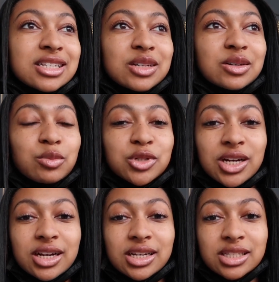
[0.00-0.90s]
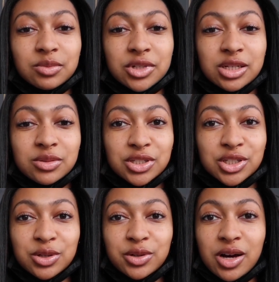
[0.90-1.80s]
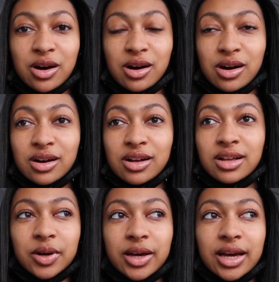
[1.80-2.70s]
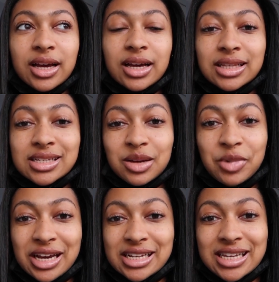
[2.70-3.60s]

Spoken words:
so I'm gonna try to get some clips and show y'all. Okay, let's get back